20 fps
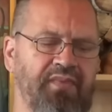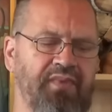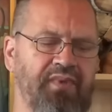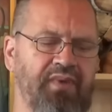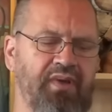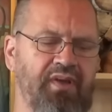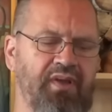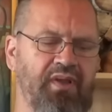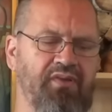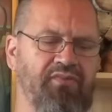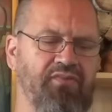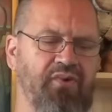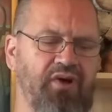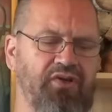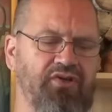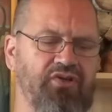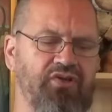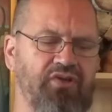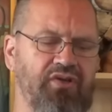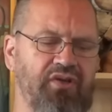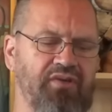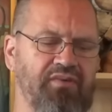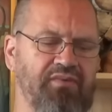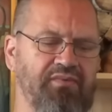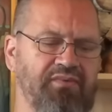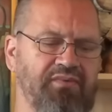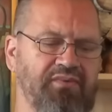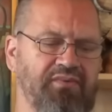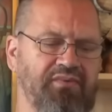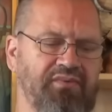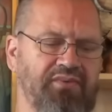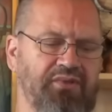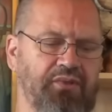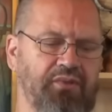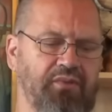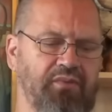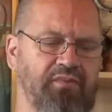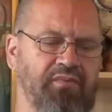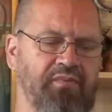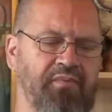And then Russia,
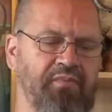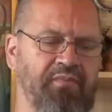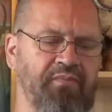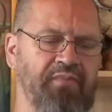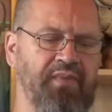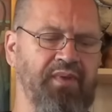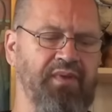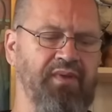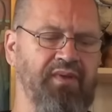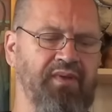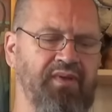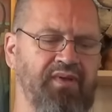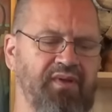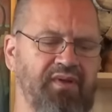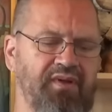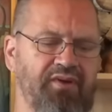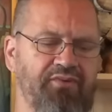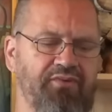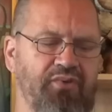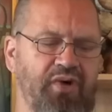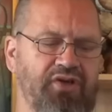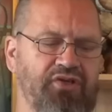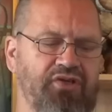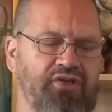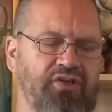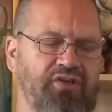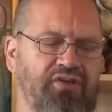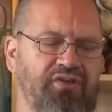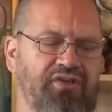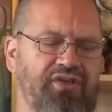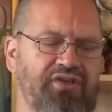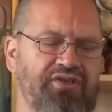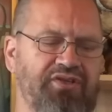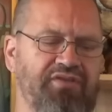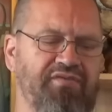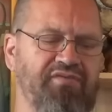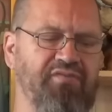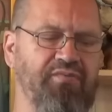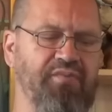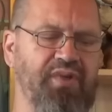too. A Russian
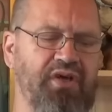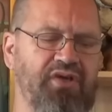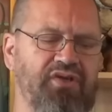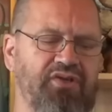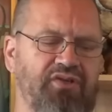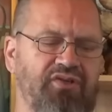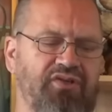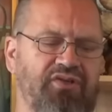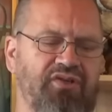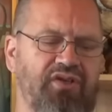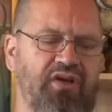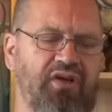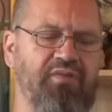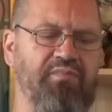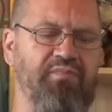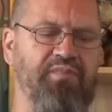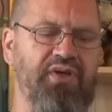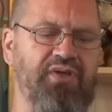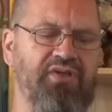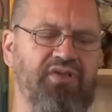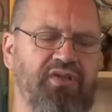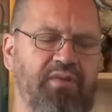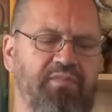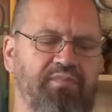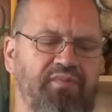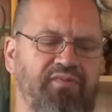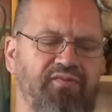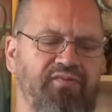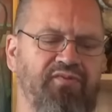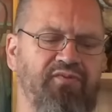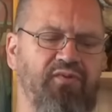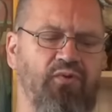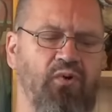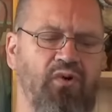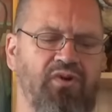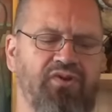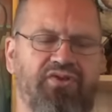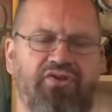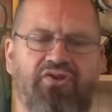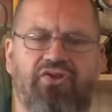disinformation site picks up a
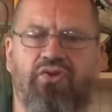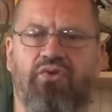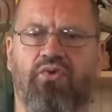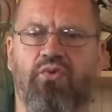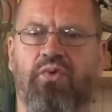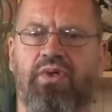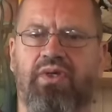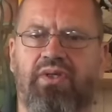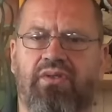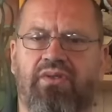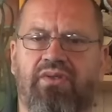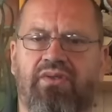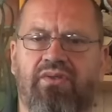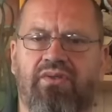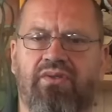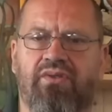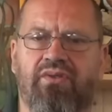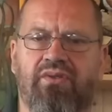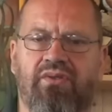false tweet.